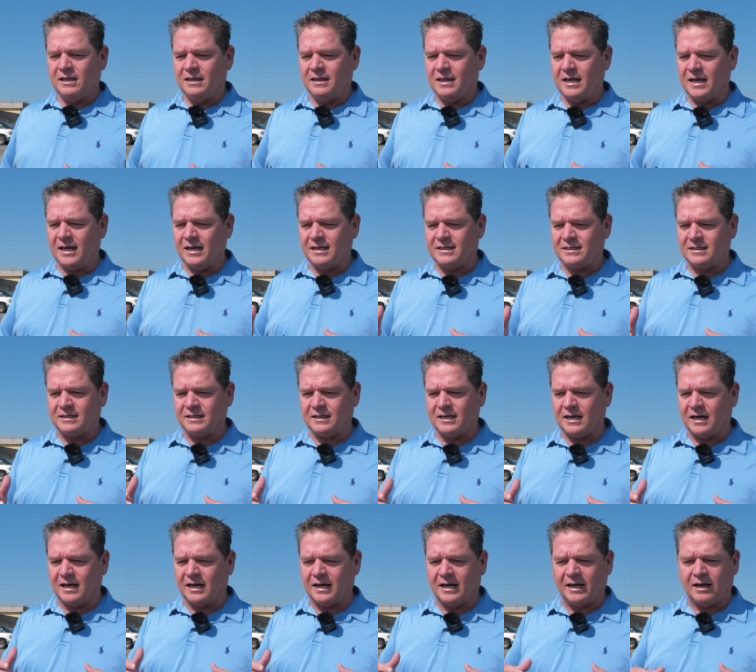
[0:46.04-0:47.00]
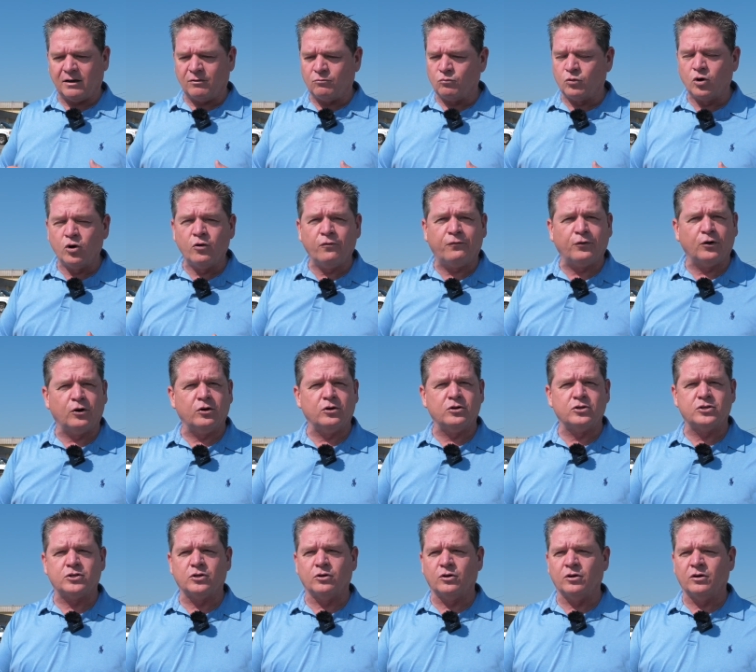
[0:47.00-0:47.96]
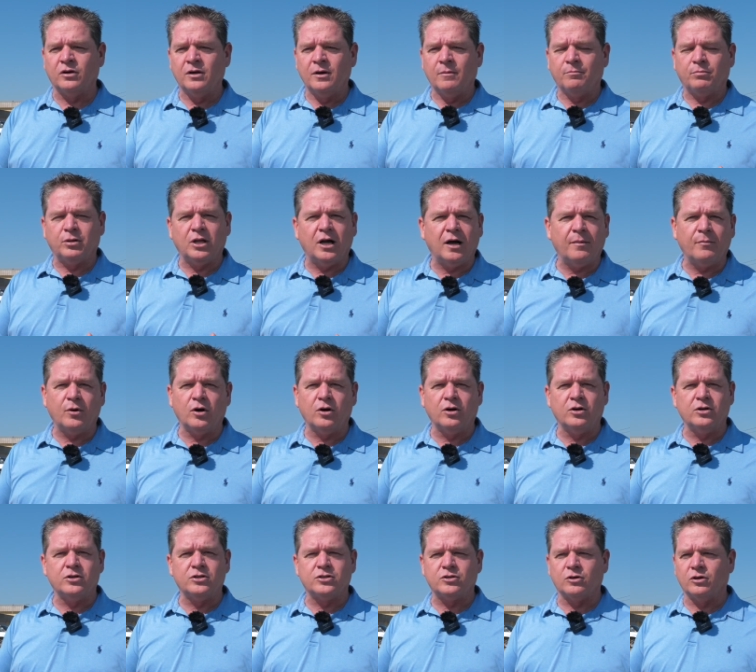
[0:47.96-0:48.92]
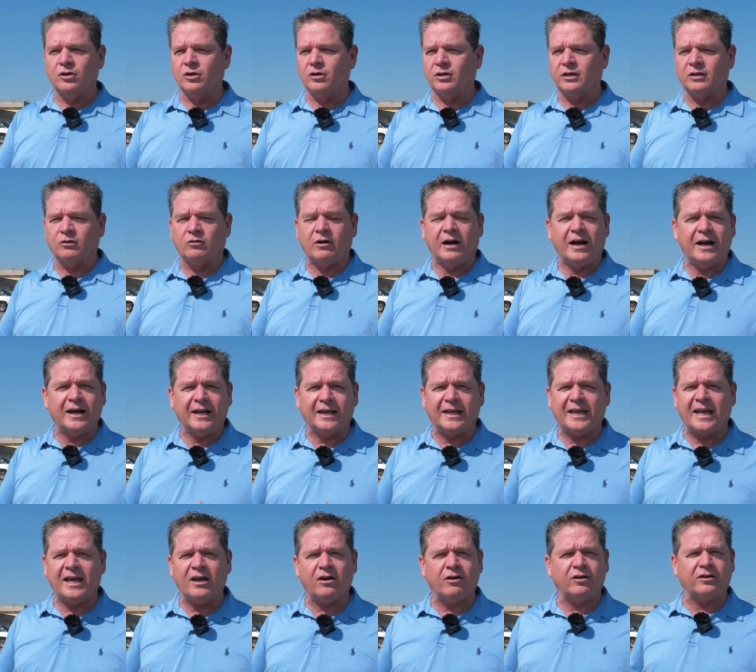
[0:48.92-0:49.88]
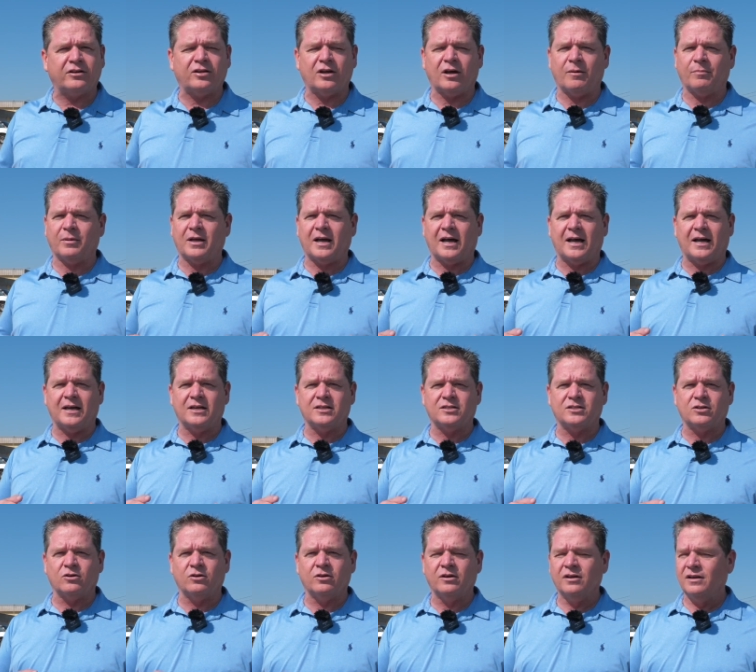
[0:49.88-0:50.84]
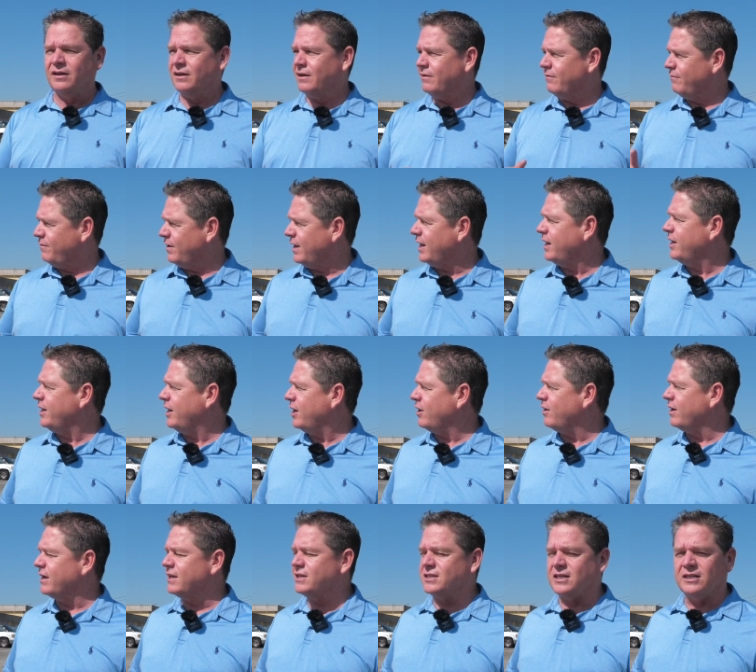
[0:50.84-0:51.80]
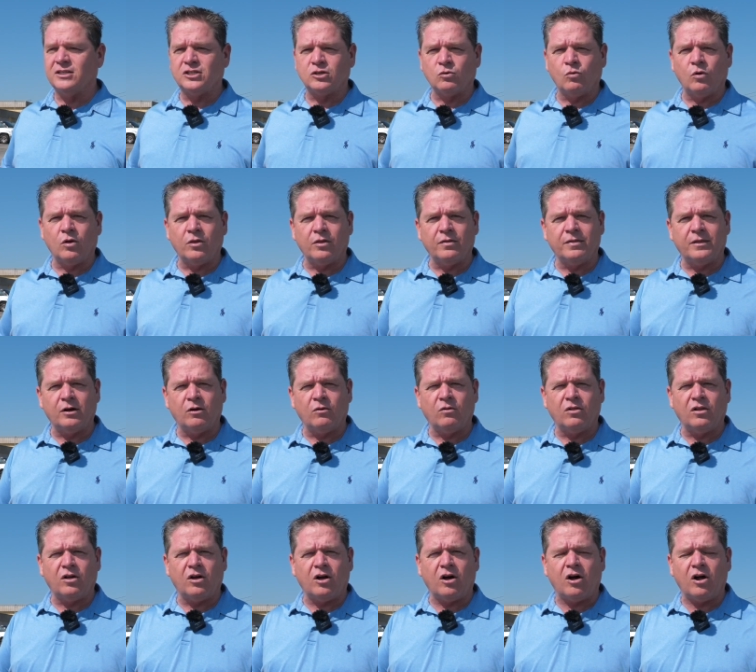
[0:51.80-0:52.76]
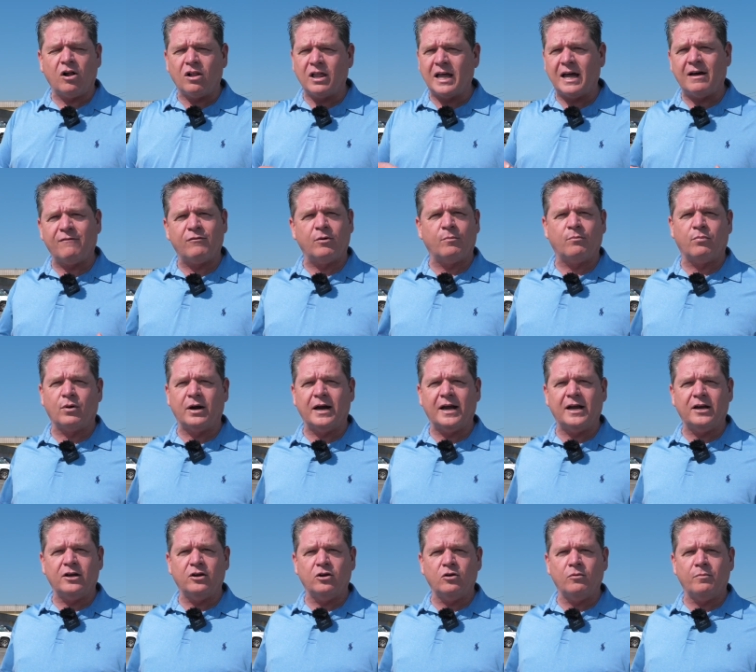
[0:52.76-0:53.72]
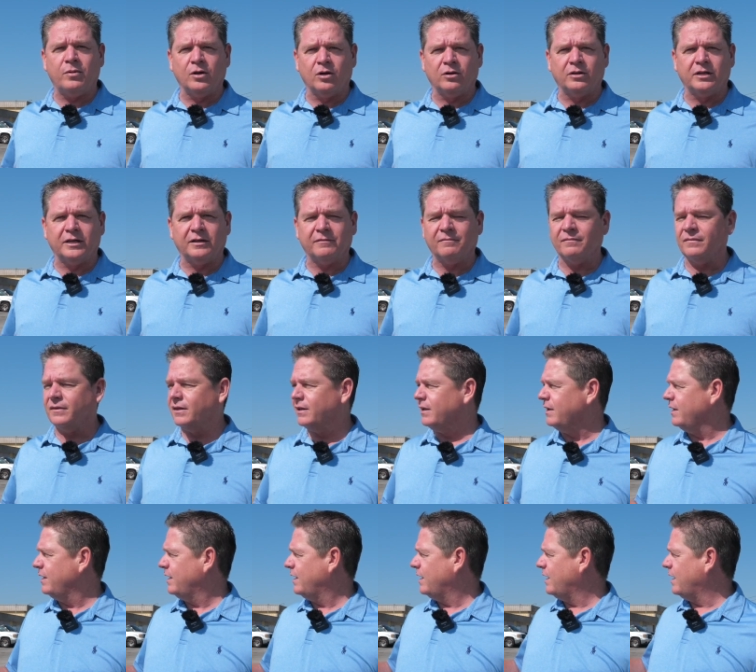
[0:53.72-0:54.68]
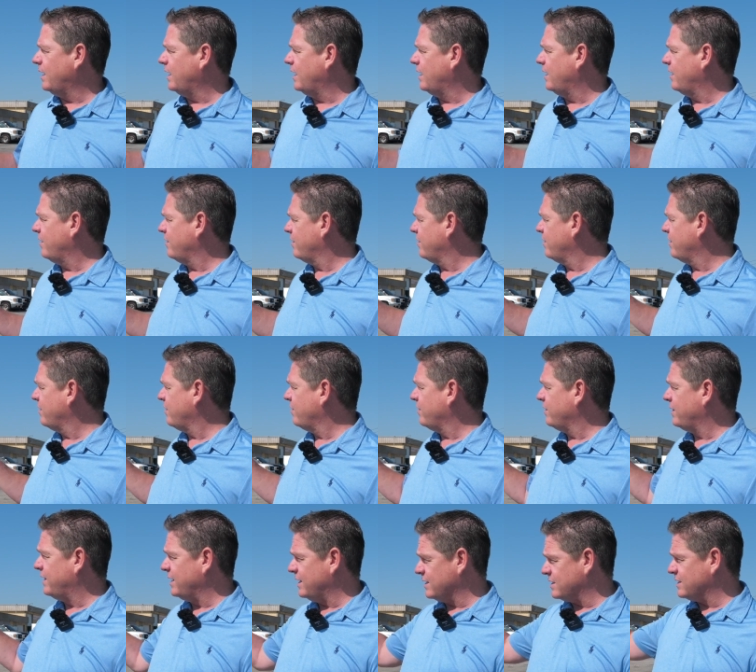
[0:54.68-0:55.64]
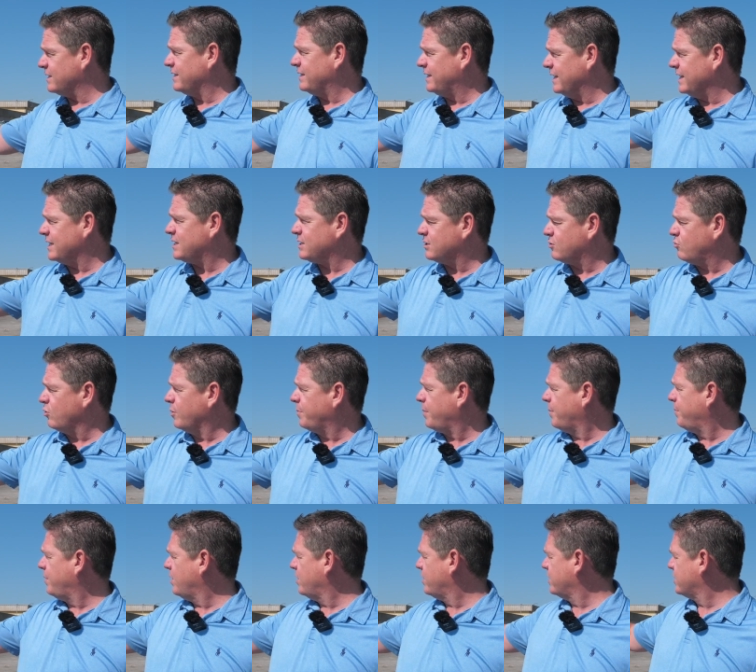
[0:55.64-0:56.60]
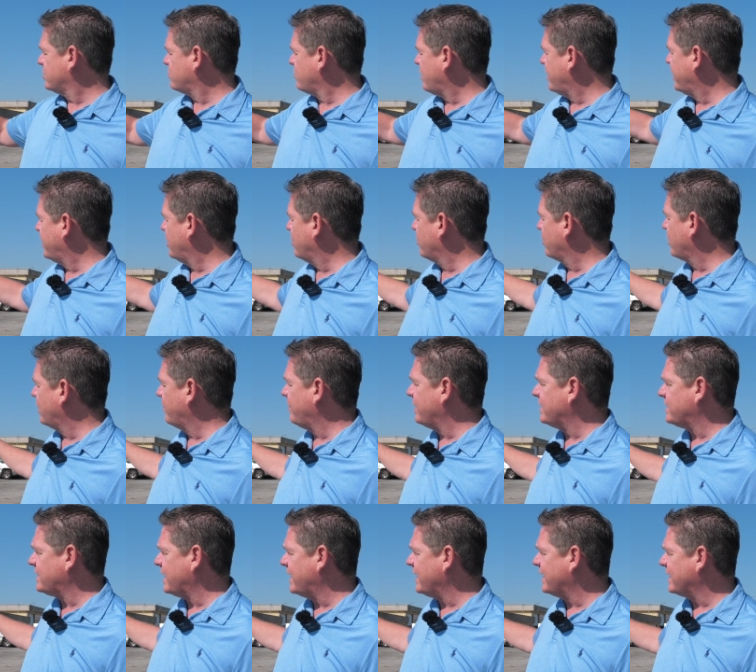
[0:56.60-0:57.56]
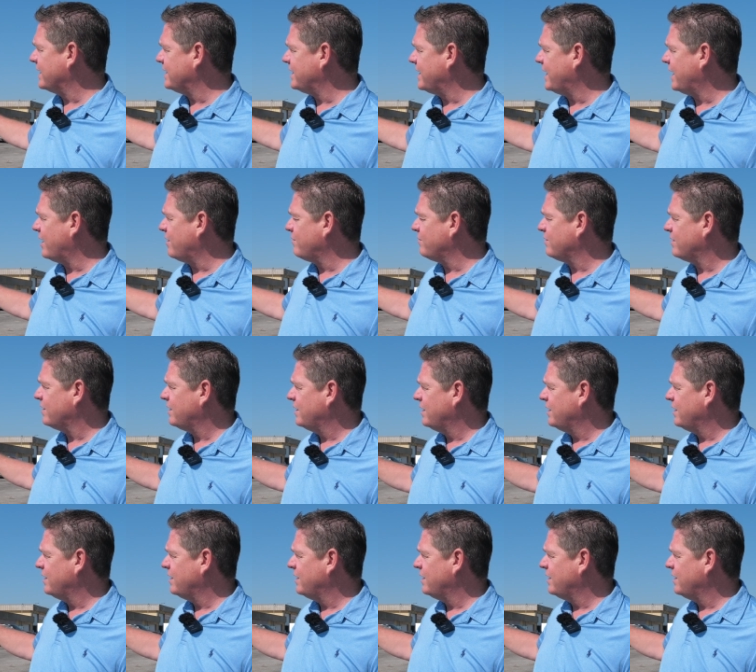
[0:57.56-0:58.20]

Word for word: that uh, roofers or plumbers or granite countertop guys or veterinarians. And so we'll, they'll all have a brand new building. Uh, this, this group of buildings right here are going to be taken down,